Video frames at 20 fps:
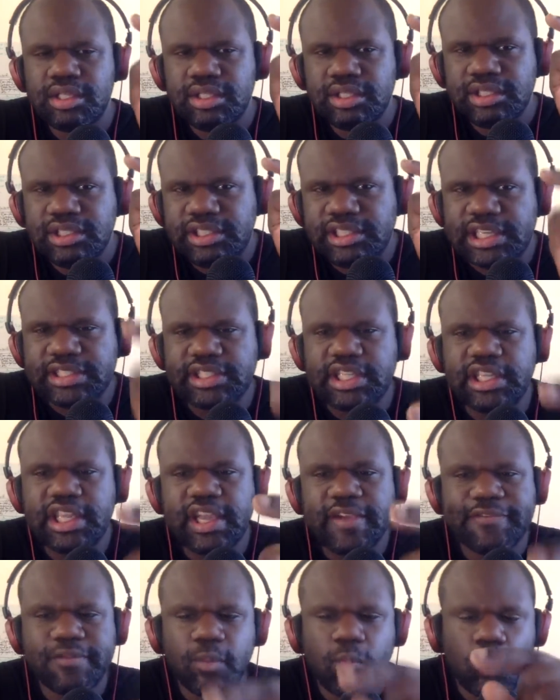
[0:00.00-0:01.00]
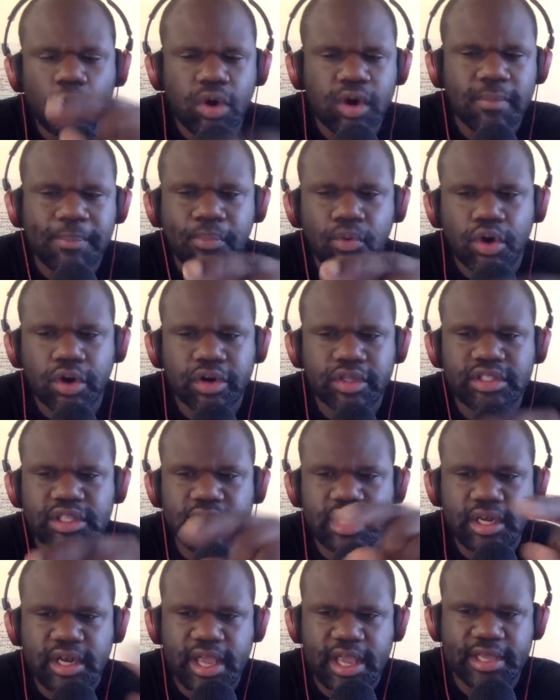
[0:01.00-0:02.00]
Just to get from one border to
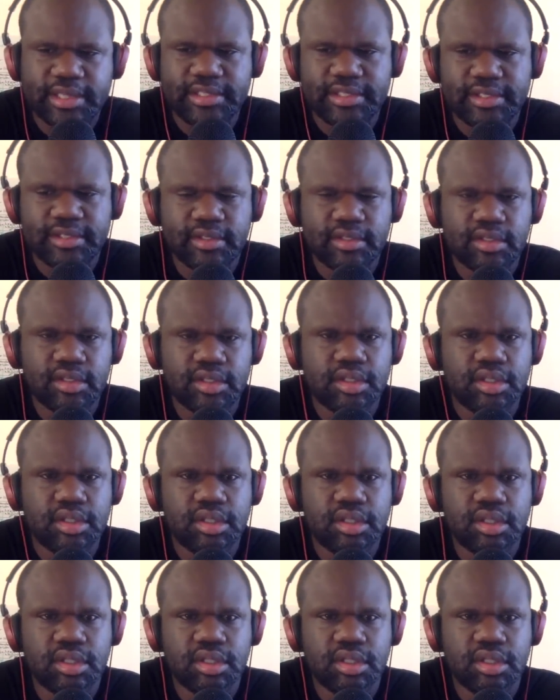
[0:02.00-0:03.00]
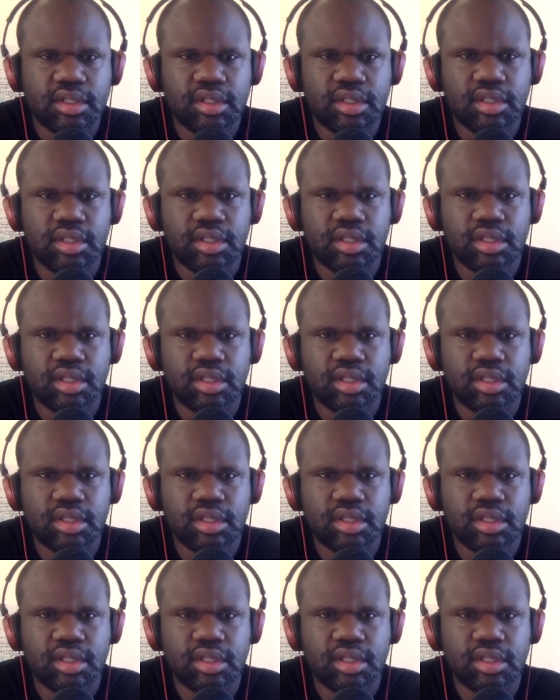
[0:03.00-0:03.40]
the next, if